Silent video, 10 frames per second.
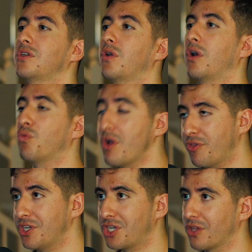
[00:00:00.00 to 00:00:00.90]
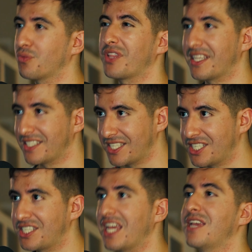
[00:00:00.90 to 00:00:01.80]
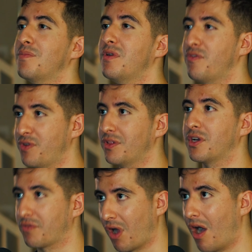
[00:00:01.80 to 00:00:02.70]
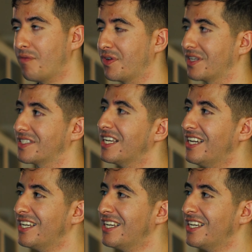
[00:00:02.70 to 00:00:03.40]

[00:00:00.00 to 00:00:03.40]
with each other with that same feeling of confidence.